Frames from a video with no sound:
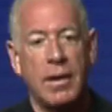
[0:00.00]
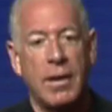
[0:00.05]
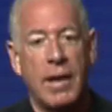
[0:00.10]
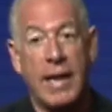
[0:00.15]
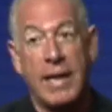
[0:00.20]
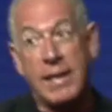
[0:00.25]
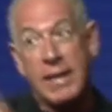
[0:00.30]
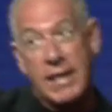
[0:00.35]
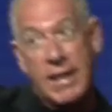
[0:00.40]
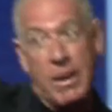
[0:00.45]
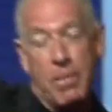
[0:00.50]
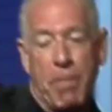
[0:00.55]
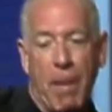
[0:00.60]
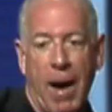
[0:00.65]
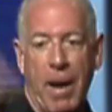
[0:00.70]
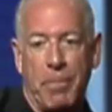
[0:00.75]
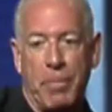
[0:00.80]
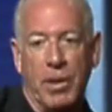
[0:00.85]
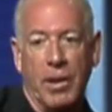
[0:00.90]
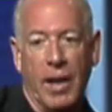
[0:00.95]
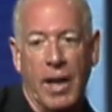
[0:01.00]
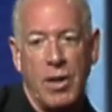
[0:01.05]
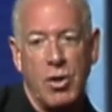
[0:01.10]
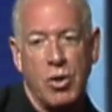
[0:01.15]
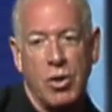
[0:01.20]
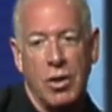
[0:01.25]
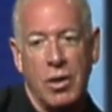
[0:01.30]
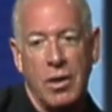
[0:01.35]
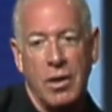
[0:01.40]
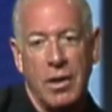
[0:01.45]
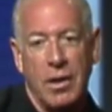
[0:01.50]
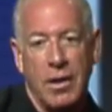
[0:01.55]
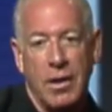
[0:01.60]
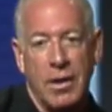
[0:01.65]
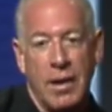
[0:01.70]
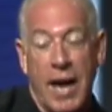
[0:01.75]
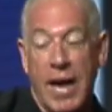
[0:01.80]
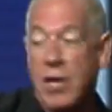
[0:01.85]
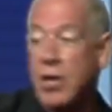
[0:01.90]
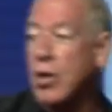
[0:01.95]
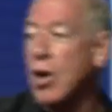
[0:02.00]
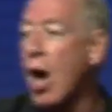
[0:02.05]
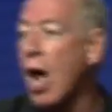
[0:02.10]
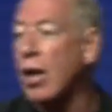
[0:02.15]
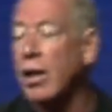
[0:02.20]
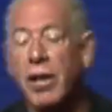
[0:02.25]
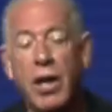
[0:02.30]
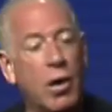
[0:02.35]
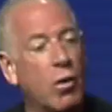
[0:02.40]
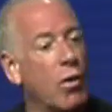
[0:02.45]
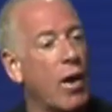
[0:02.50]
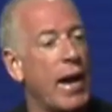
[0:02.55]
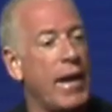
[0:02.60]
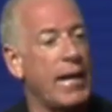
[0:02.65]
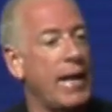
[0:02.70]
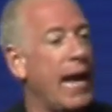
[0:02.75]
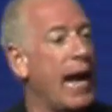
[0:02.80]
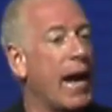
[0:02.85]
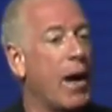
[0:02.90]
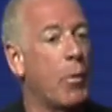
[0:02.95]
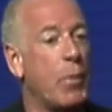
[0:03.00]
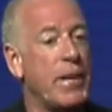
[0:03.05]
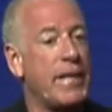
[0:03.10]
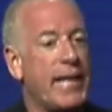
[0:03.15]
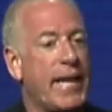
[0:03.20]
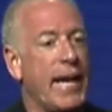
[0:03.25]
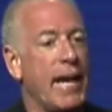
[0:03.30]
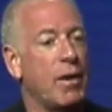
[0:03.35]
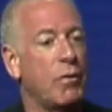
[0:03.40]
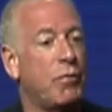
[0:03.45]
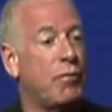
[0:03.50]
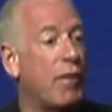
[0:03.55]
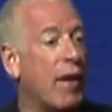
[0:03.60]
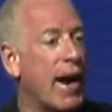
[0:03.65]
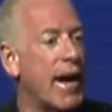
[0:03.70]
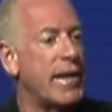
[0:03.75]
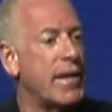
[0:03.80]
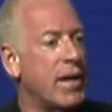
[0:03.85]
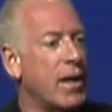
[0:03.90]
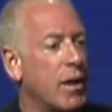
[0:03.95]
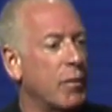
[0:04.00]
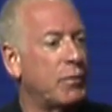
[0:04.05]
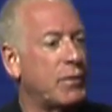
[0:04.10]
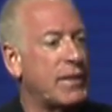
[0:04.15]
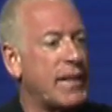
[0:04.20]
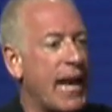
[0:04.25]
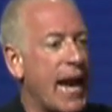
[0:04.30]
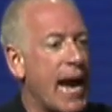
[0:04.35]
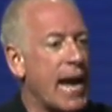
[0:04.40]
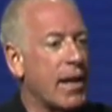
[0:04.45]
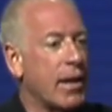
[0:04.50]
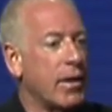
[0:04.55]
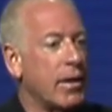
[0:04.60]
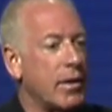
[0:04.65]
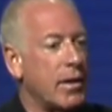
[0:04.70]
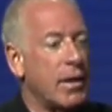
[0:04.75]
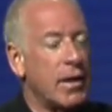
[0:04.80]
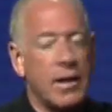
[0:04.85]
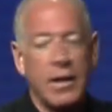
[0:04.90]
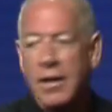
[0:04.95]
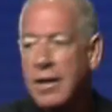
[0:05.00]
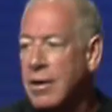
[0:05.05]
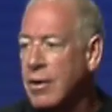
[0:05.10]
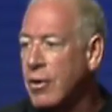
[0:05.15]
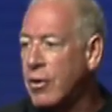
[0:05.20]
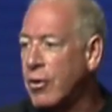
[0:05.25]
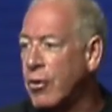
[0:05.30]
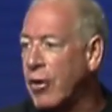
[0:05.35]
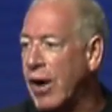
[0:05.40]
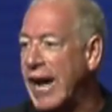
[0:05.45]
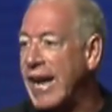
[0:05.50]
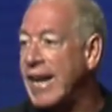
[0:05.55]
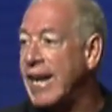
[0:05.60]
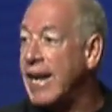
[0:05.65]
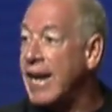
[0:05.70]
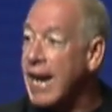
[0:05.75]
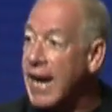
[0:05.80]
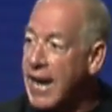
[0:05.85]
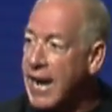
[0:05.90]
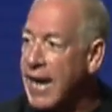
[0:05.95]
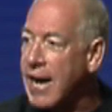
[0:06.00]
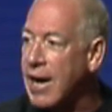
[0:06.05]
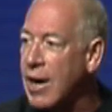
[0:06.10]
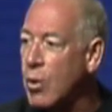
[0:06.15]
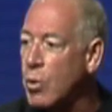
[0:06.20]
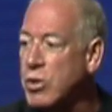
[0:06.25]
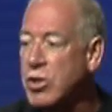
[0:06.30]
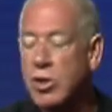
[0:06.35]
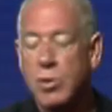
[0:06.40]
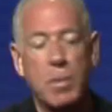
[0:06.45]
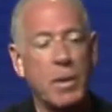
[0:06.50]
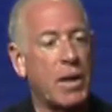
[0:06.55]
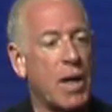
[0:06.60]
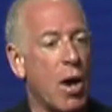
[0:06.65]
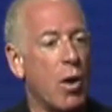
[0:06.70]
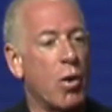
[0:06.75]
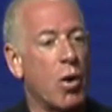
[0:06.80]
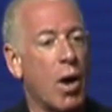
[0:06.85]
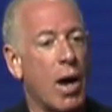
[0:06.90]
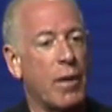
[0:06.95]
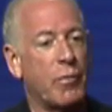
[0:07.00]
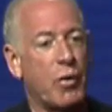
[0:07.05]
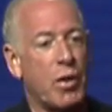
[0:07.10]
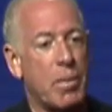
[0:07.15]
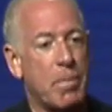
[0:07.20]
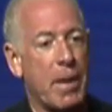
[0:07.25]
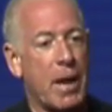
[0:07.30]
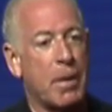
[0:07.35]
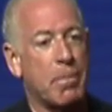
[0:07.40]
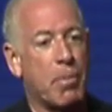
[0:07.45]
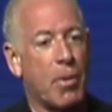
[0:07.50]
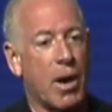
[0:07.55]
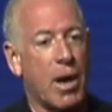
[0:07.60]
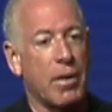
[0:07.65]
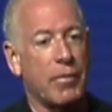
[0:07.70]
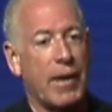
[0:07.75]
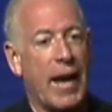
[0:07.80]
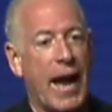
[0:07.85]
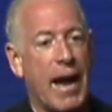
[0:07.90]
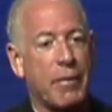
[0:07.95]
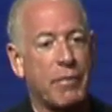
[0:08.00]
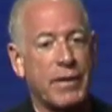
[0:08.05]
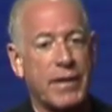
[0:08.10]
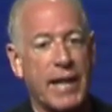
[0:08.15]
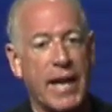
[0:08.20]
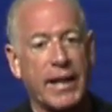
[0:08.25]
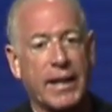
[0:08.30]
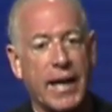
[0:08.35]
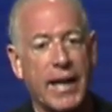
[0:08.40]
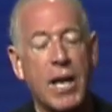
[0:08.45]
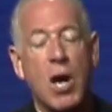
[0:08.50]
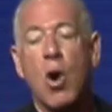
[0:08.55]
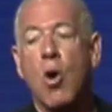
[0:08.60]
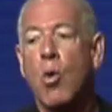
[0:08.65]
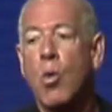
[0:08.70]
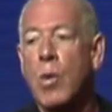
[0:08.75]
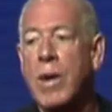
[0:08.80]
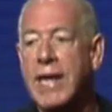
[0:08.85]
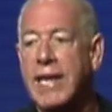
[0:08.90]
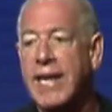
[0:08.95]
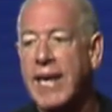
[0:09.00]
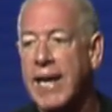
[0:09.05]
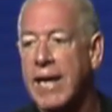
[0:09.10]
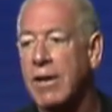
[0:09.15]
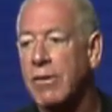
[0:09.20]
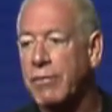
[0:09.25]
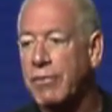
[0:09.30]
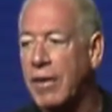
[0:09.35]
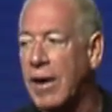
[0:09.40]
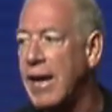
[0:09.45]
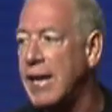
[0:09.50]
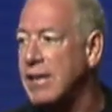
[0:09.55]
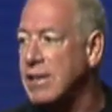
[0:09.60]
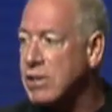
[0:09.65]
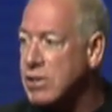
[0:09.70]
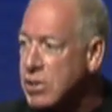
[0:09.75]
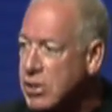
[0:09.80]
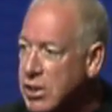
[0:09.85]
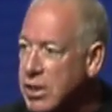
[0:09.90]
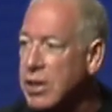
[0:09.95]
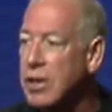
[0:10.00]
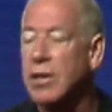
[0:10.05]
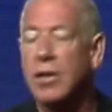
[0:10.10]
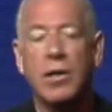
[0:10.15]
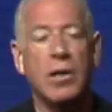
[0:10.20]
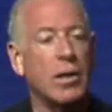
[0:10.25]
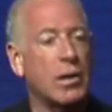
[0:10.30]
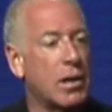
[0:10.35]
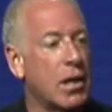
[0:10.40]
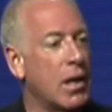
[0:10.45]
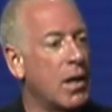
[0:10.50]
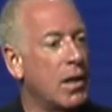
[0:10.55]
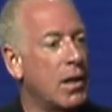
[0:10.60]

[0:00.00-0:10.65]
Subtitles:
and depopulation. And y'all know right now we can't find enough talent right now, which has been going on for the better part of a half a decade. We can't find the skilled,